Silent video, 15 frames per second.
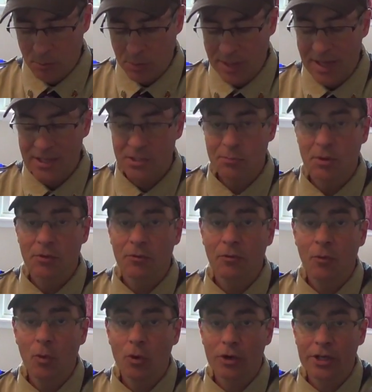Plasma
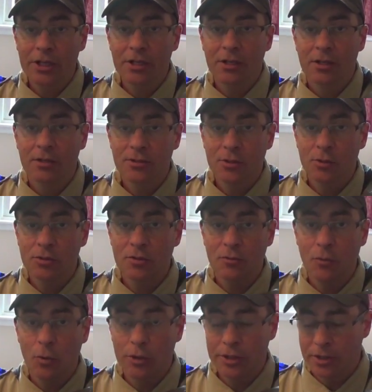40, so it's a
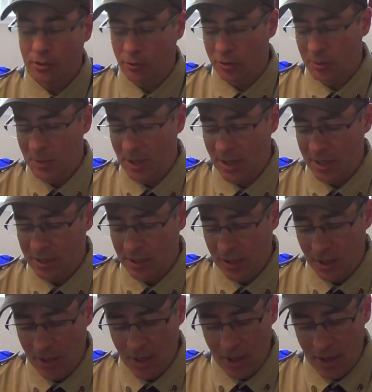40-degree bag,
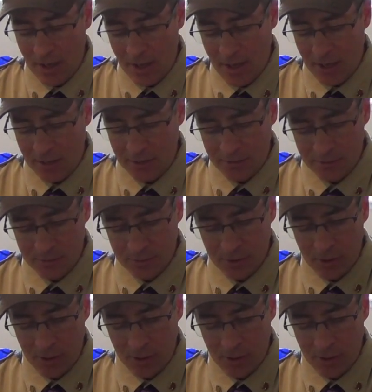and